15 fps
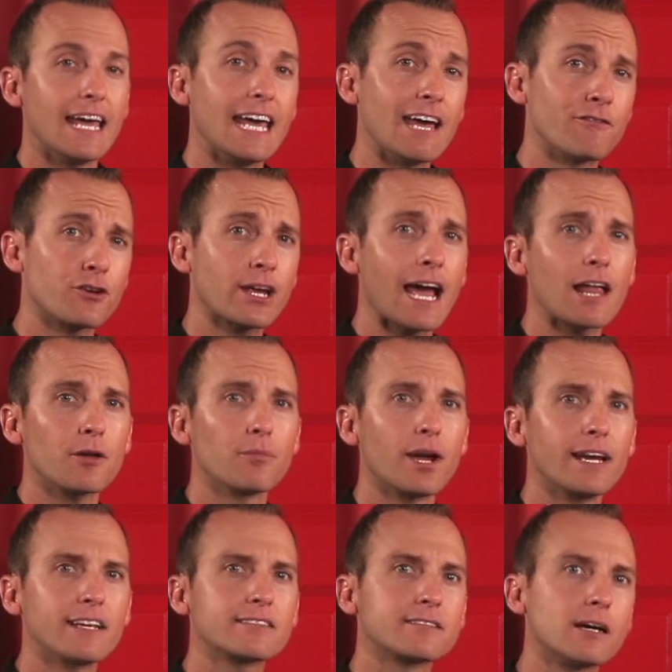If you're
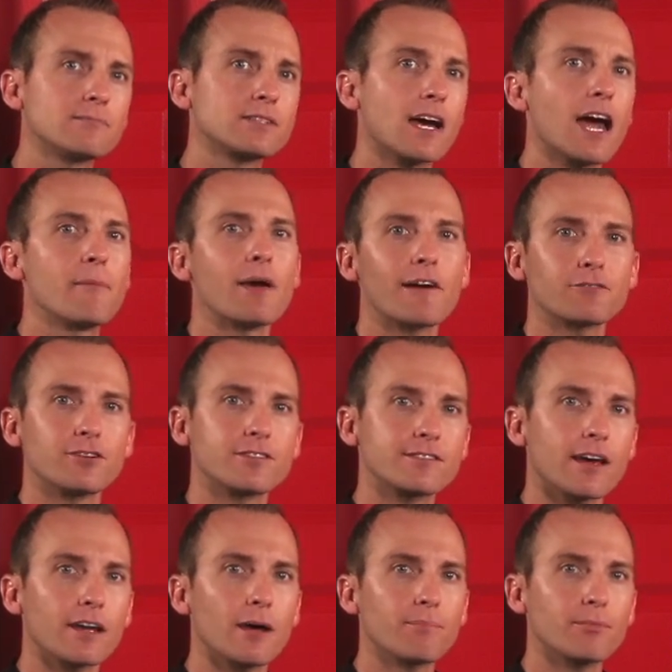calibrating sometime after
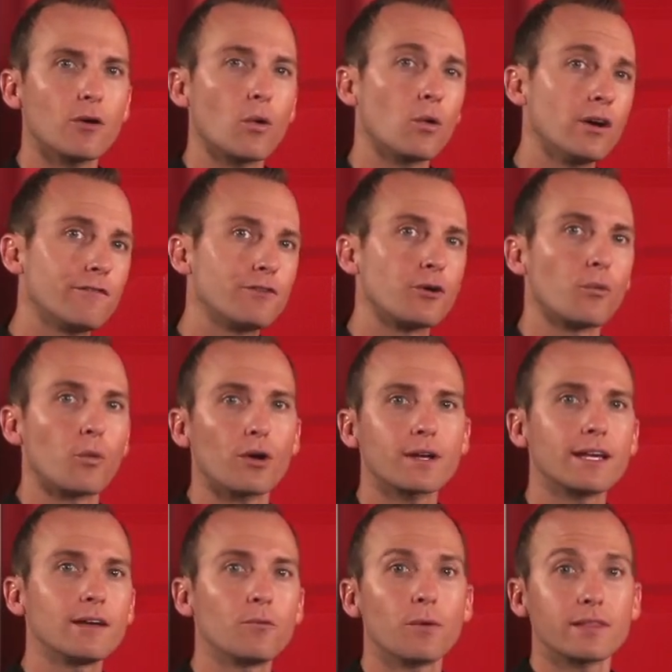setup, or if you're
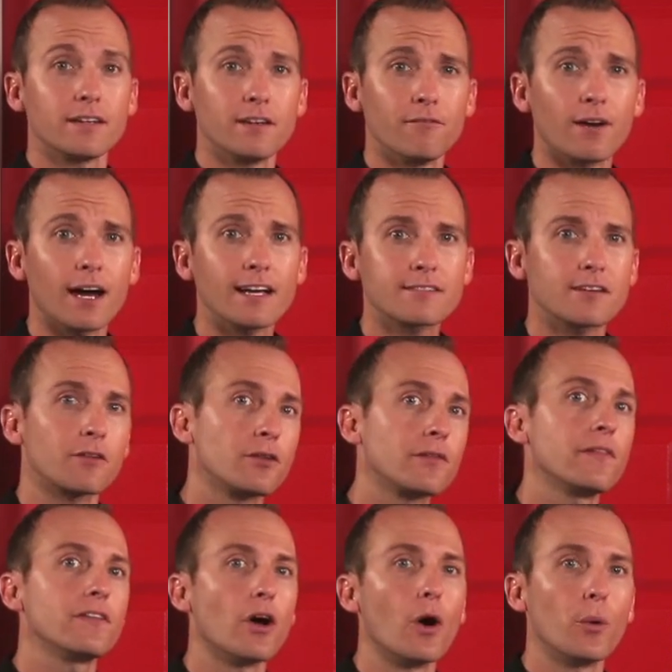working with a device other
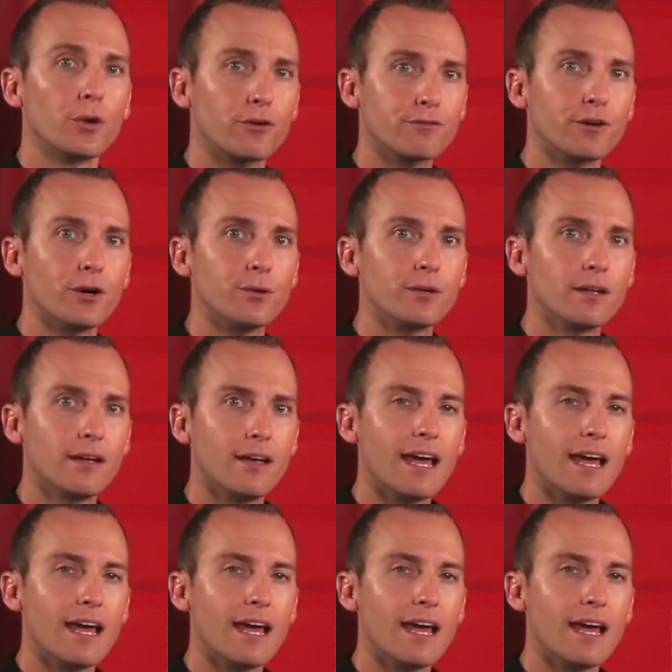than the owner phone,